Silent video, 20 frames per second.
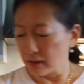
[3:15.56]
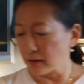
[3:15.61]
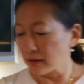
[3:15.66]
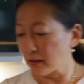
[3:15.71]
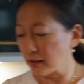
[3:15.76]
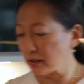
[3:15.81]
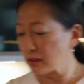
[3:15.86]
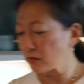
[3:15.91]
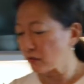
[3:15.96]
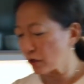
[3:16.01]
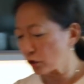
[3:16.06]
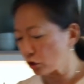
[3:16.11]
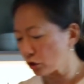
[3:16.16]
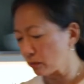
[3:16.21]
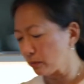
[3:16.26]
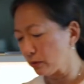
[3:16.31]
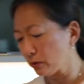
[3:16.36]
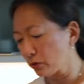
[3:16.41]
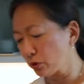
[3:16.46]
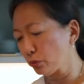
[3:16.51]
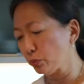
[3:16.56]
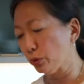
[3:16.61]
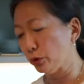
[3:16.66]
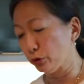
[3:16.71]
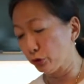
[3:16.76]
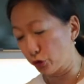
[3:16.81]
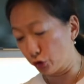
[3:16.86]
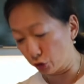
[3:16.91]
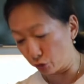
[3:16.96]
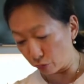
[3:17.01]
these vegetables will
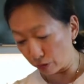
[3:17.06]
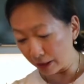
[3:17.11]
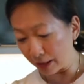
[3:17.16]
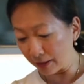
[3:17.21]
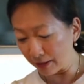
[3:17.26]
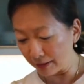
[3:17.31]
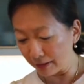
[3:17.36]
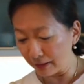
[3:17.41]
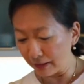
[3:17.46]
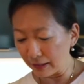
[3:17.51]
shrink